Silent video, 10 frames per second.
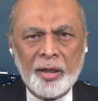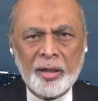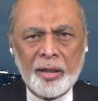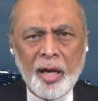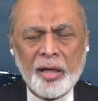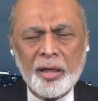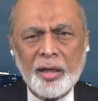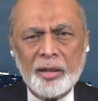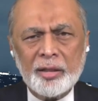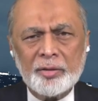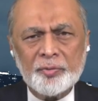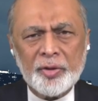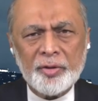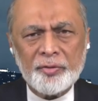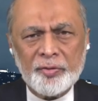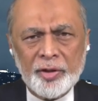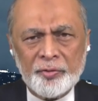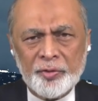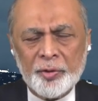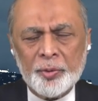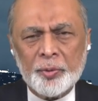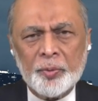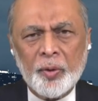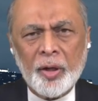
Nagaland is one of the few